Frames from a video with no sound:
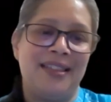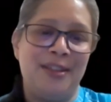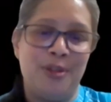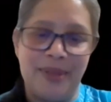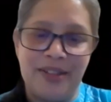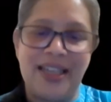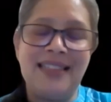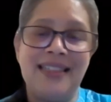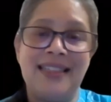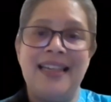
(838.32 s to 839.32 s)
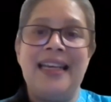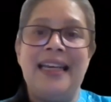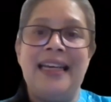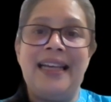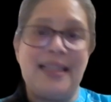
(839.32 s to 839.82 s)
human rights.
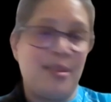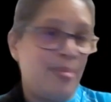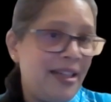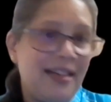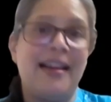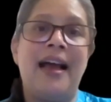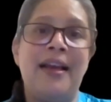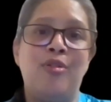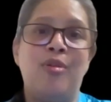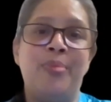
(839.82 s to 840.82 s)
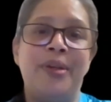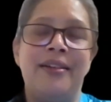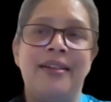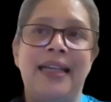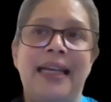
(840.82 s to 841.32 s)
It has been an eye
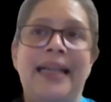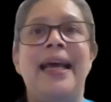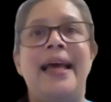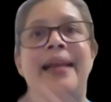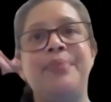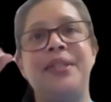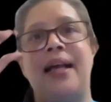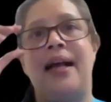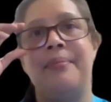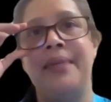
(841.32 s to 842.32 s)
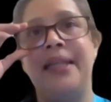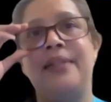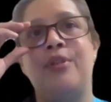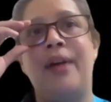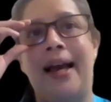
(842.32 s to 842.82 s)
opener. It helps me
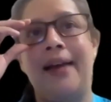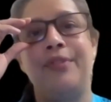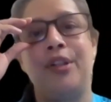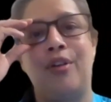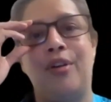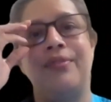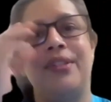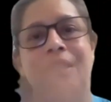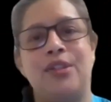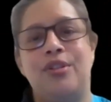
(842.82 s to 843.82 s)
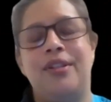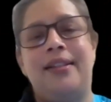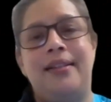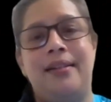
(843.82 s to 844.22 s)
to have the conversation at a